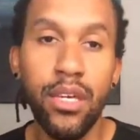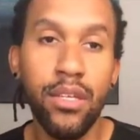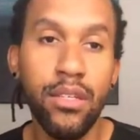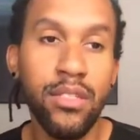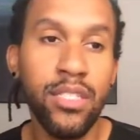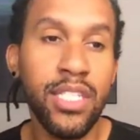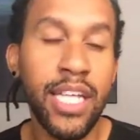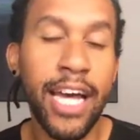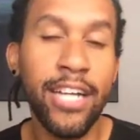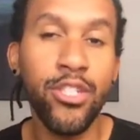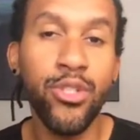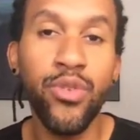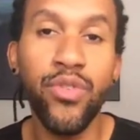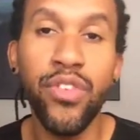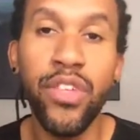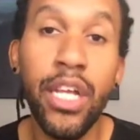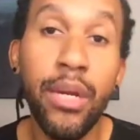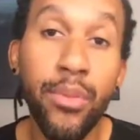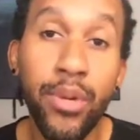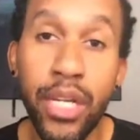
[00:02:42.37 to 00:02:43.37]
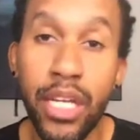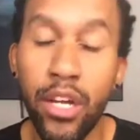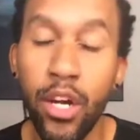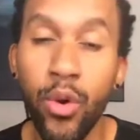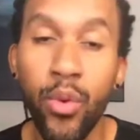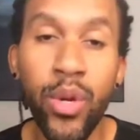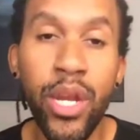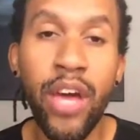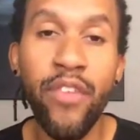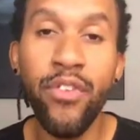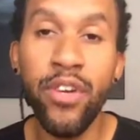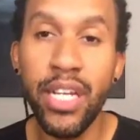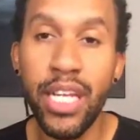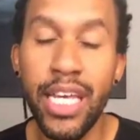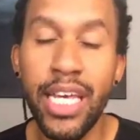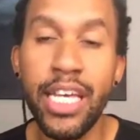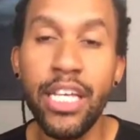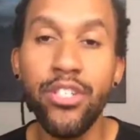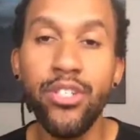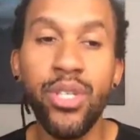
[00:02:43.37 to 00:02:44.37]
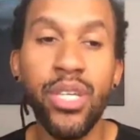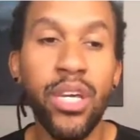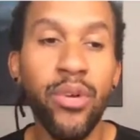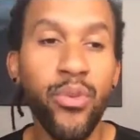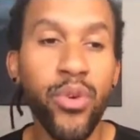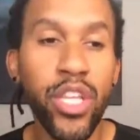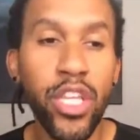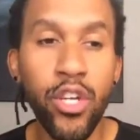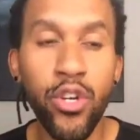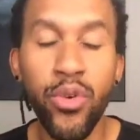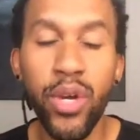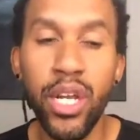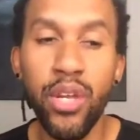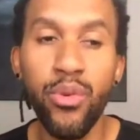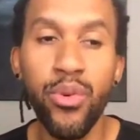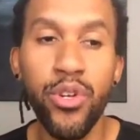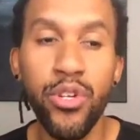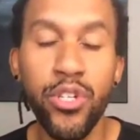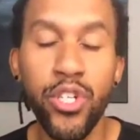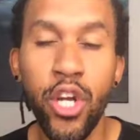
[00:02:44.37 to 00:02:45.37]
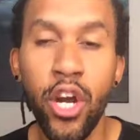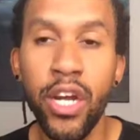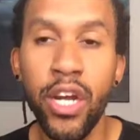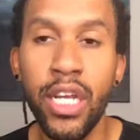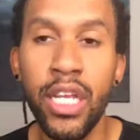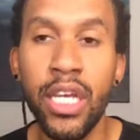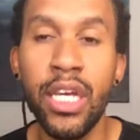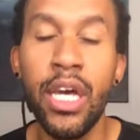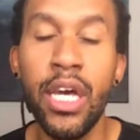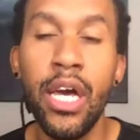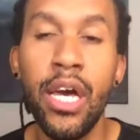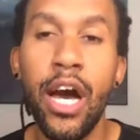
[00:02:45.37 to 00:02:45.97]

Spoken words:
Statue of Liberty or whatever it is. You can get really creative with your targeting.